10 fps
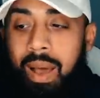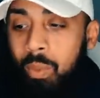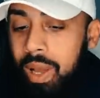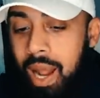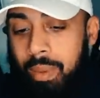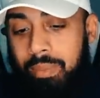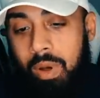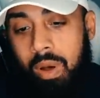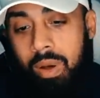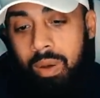When
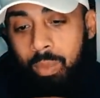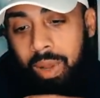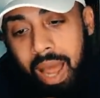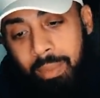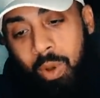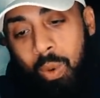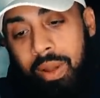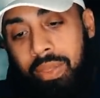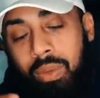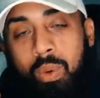I'm when I'm
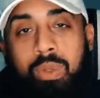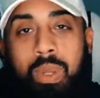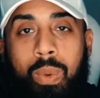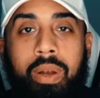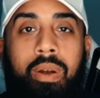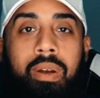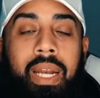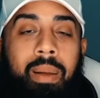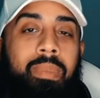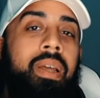going through Twitter
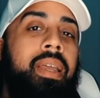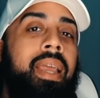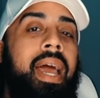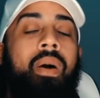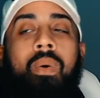and I'm looking at